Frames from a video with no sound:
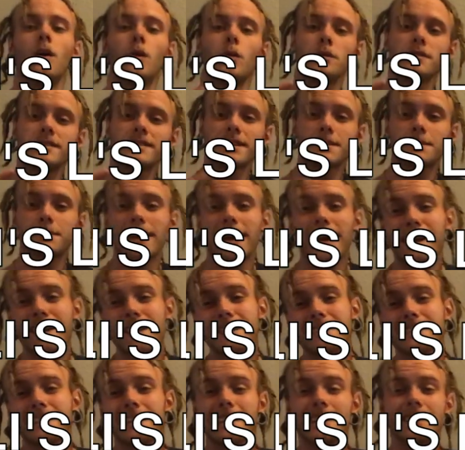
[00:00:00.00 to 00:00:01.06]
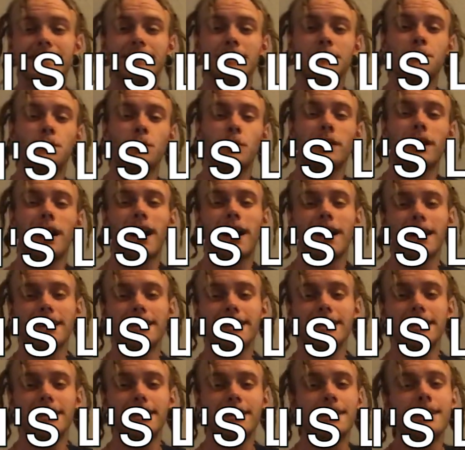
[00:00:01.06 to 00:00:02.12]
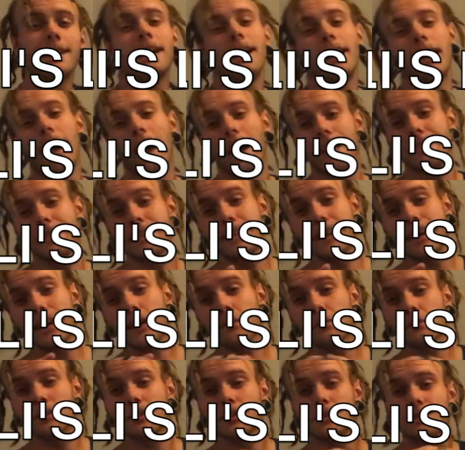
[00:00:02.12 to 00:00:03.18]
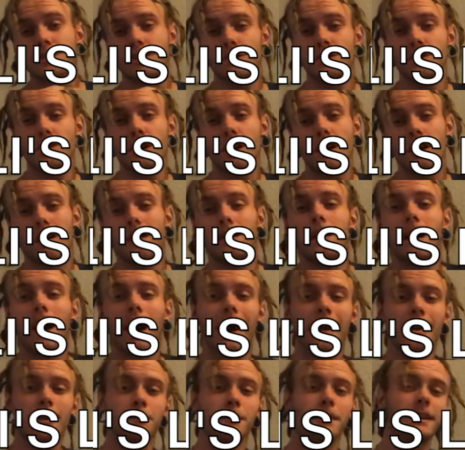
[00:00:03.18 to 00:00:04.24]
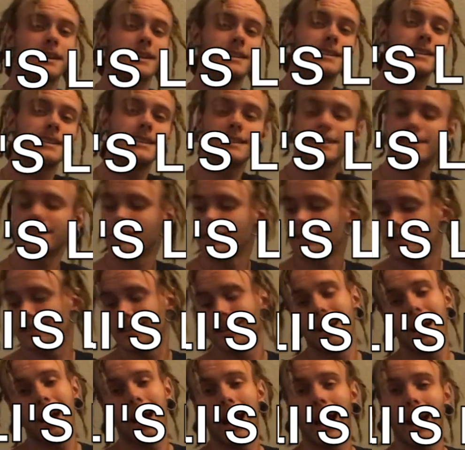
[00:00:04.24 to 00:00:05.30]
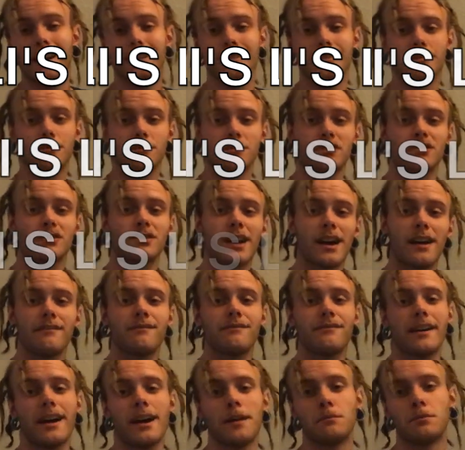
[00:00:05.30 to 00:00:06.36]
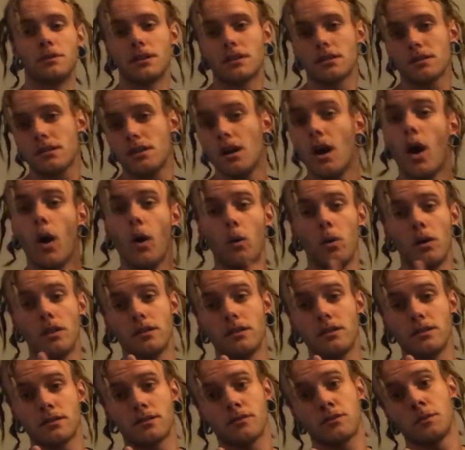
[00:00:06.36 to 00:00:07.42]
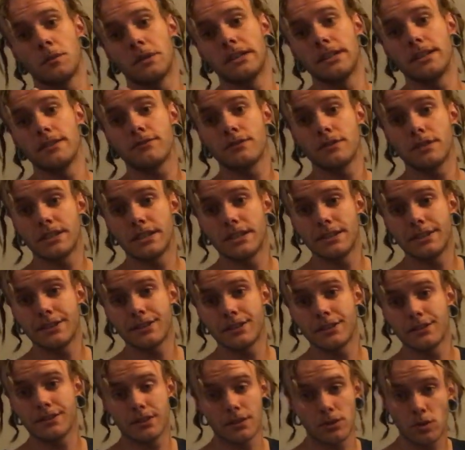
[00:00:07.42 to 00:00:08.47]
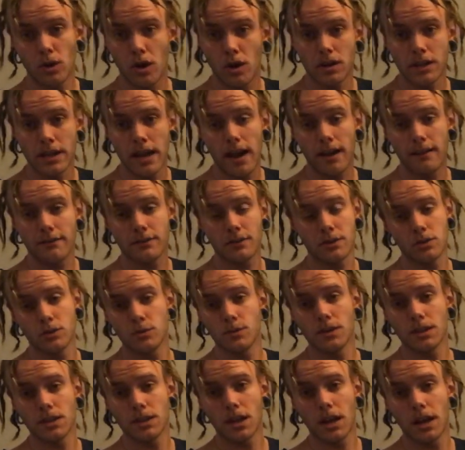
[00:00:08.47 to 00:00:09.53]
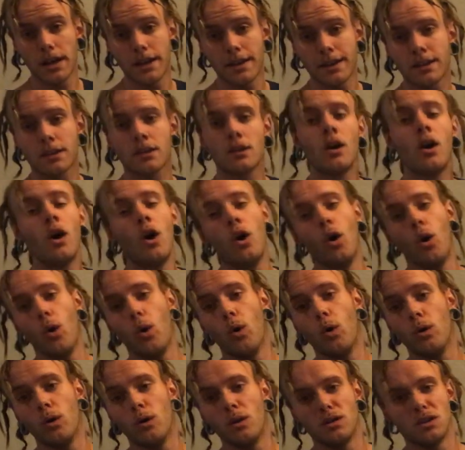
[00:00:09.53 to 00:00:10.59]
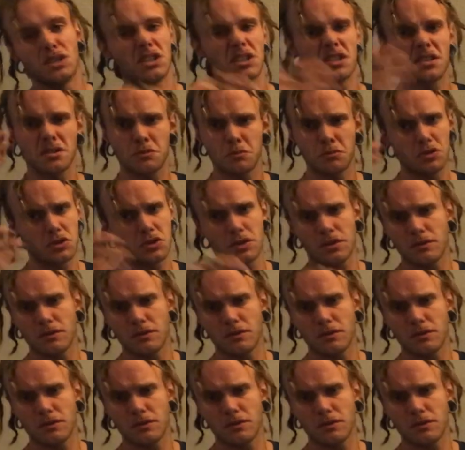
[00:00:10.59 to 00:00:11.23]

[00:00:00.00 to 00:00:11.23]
What's up guys, it's your boy Ollie here, and today I'm going to show y'all how to make a t-shirt out of some scrap fabric. Whether it's from a different t-shirt that you already have that you really like, or just some